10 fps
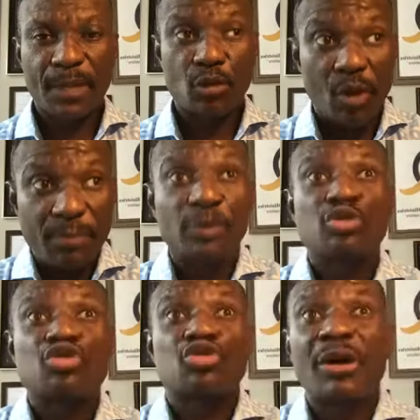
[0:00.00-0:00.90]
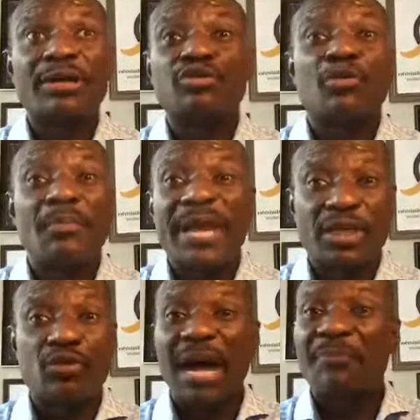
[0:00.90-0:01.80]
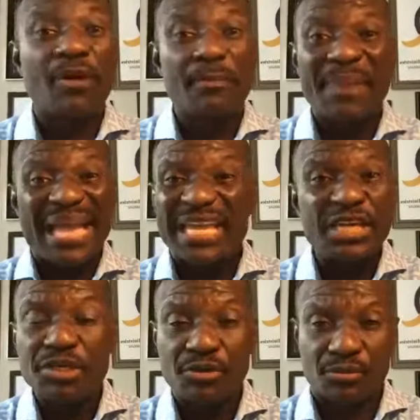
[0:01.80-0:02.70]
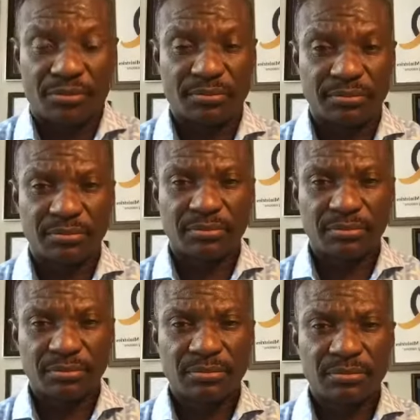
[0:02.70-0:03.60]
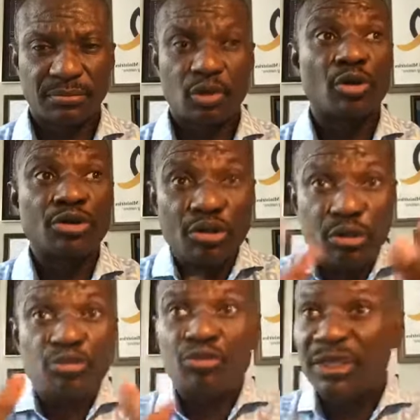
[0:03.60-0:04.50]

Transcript: You want me to struggle to beg you? I'm not begging you. Continue to